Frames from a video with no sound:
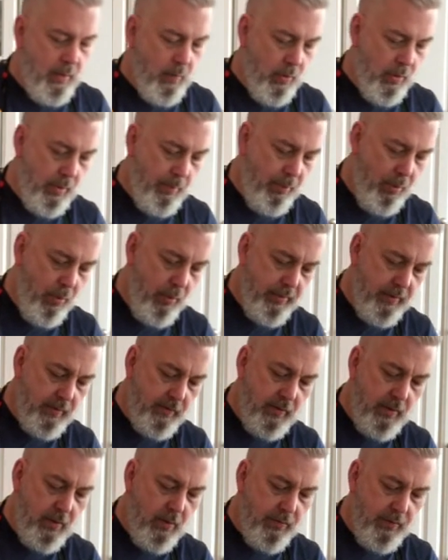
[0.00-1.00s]
And we're gonna pour
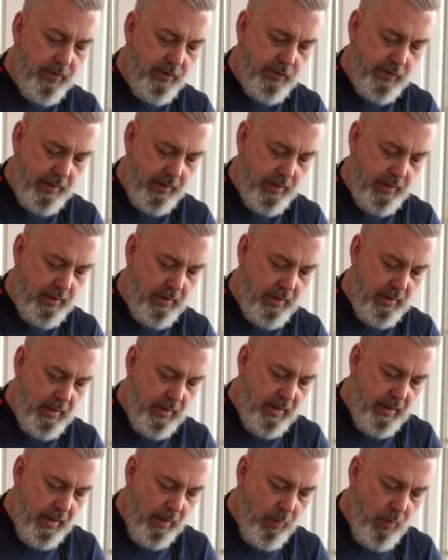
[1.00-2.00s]
this in over the chicken,
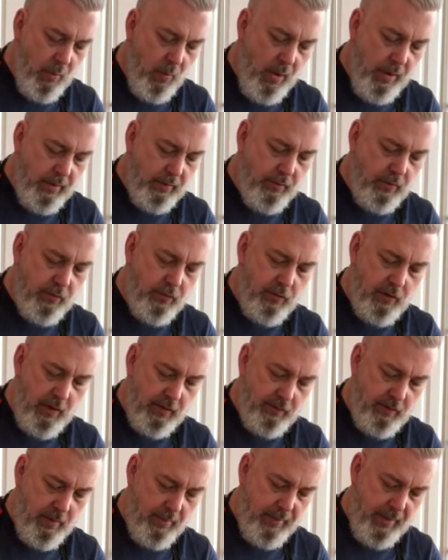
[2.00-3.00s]
and we want it to
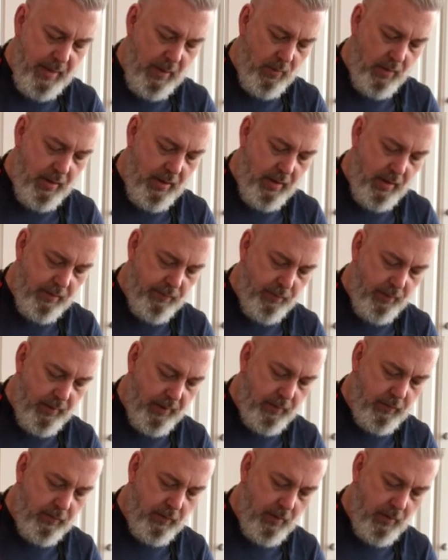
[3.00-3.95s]
just about cover it.